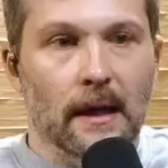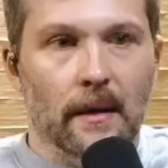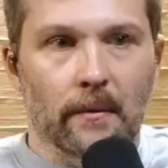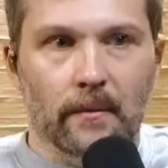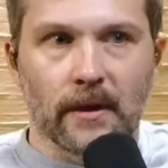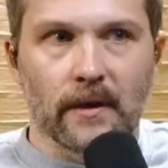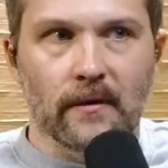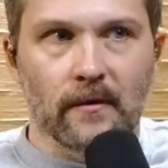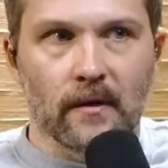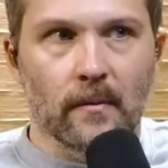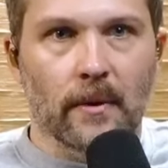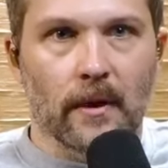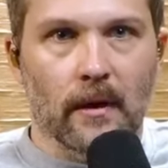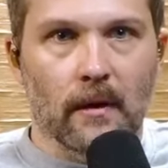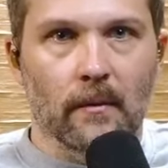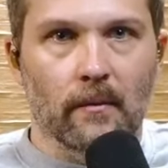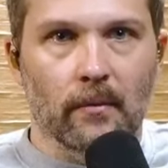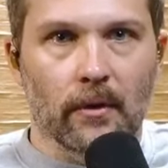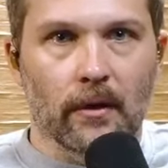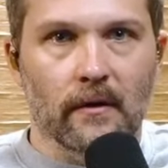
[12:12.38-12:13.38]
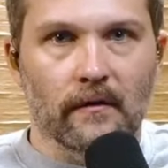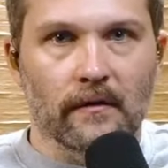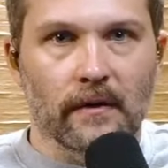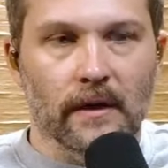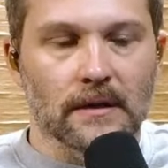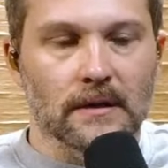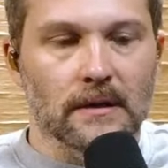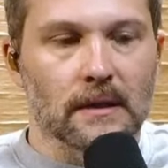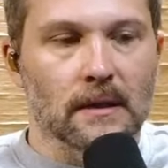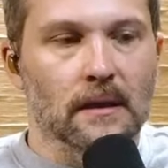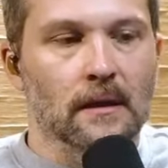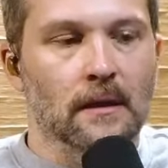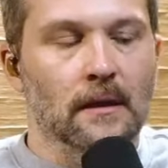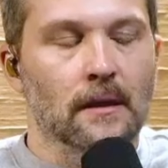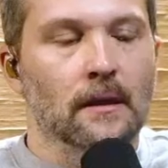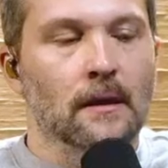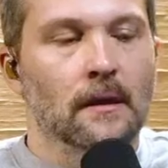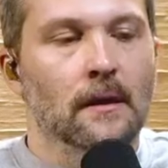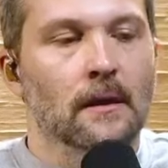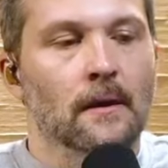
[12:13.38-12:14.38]
I believe in the power of prayer and fasting.
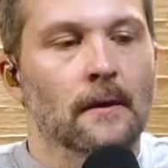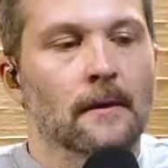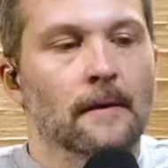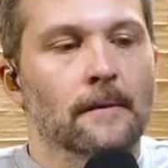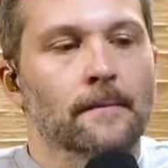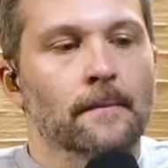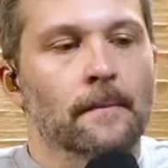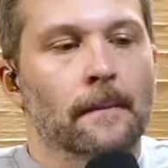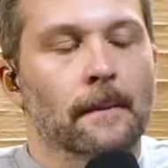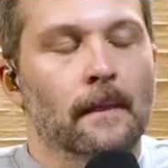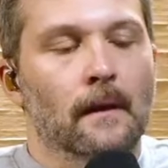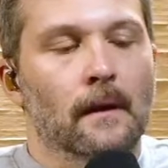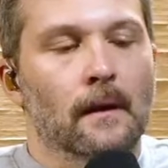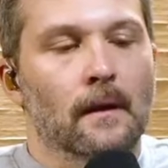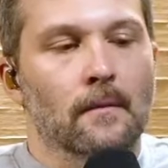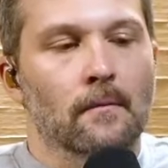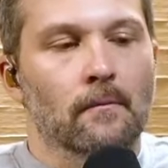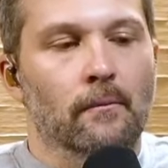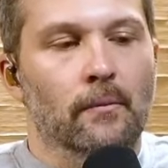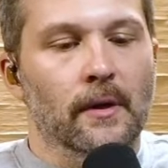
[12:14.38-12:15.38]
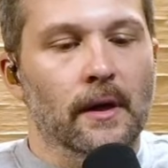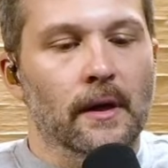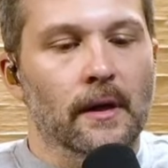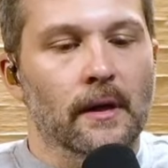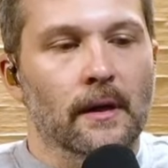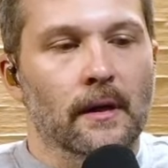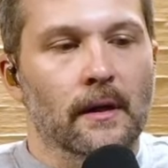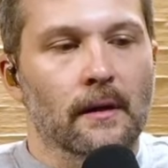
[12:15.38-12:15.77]
But